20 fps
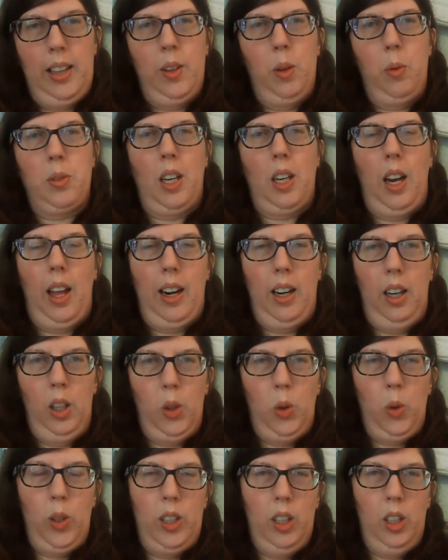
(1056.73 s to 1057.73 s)
there was a lot of
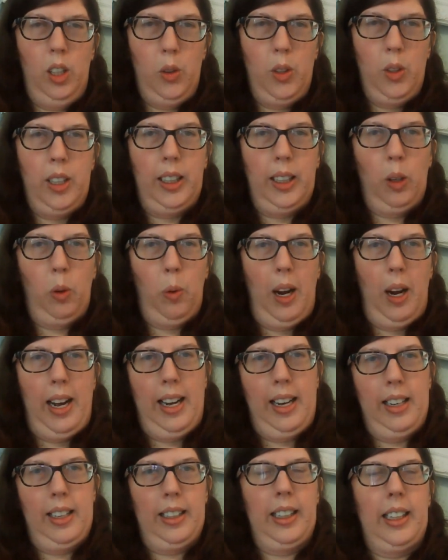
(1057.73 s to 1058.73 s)
looting and rioting.